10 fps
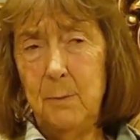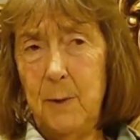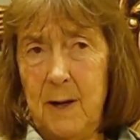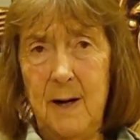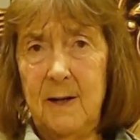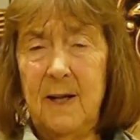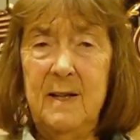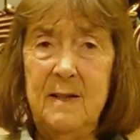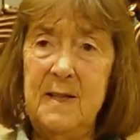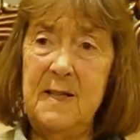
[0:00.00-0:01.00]
park
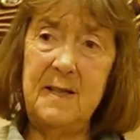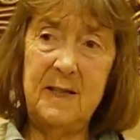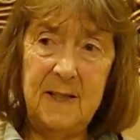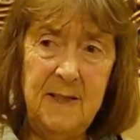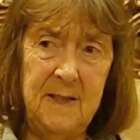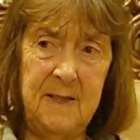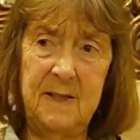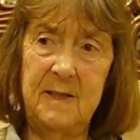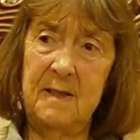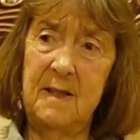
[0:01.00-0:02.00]
in the
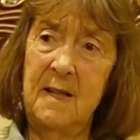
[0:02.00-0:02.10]
east.